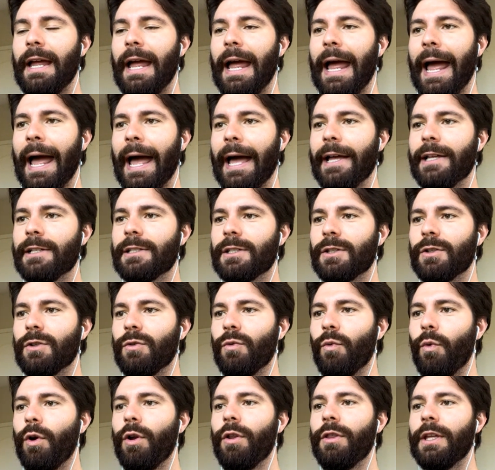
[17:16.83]
as
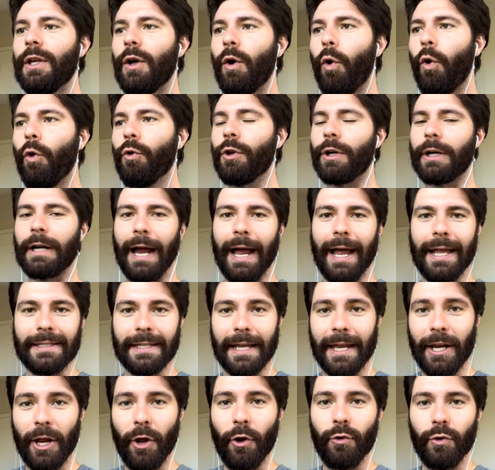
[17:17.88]
one of the older guys.
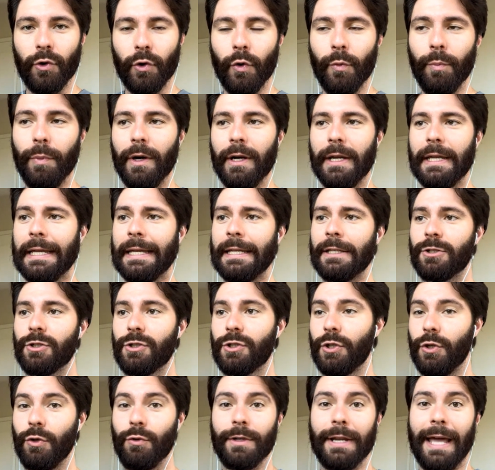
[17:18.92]
I know Nwuba is
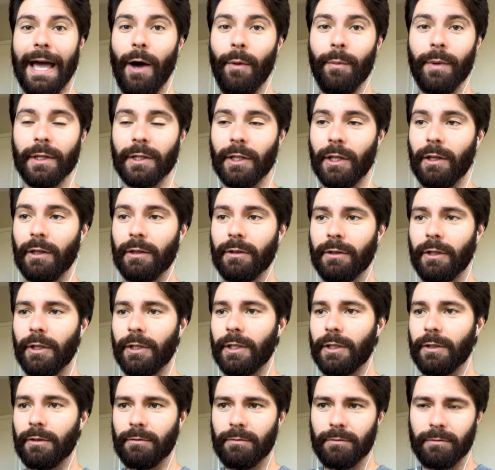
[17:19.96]
two now, being
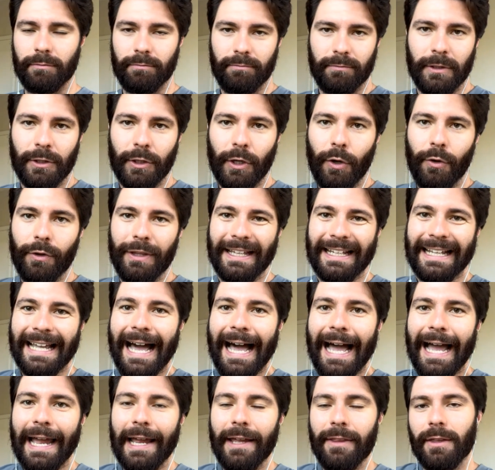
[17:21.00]
the you know the
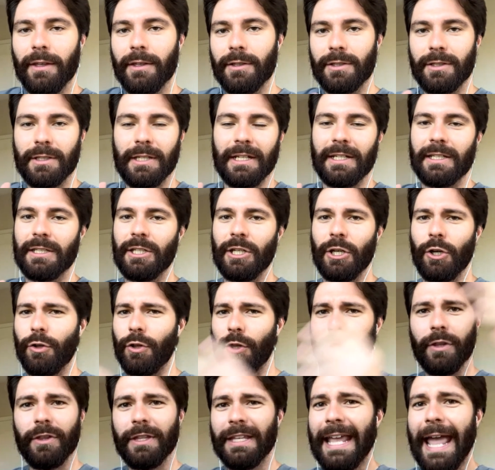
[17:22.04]
guy the sixth year,
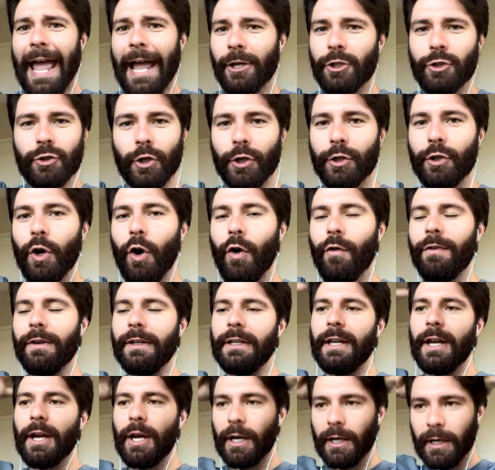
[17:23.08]
the, the extra
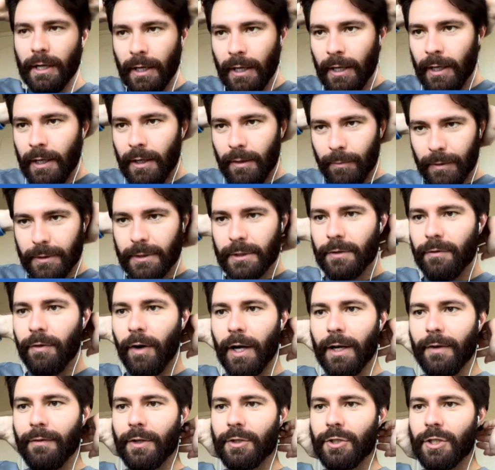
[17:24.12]
COVID year. But
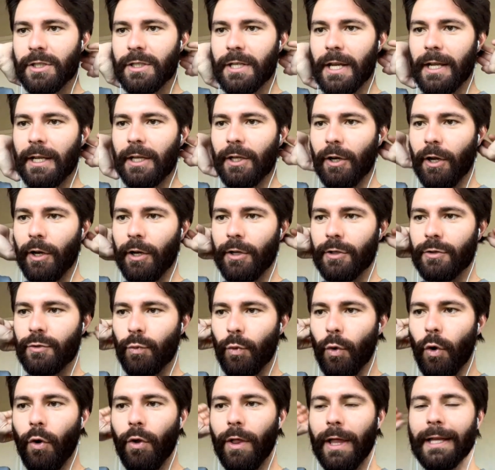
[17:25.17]
Stefanovic is taking on his
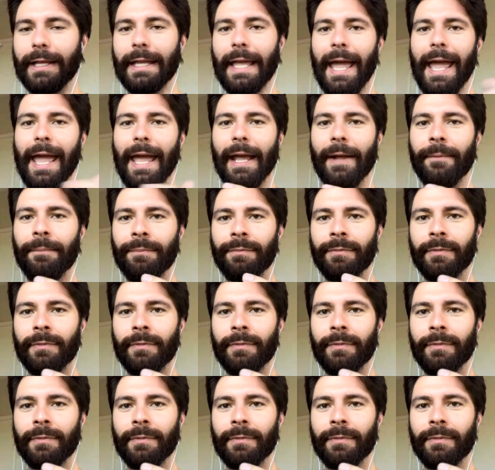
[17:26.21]
role like, hey,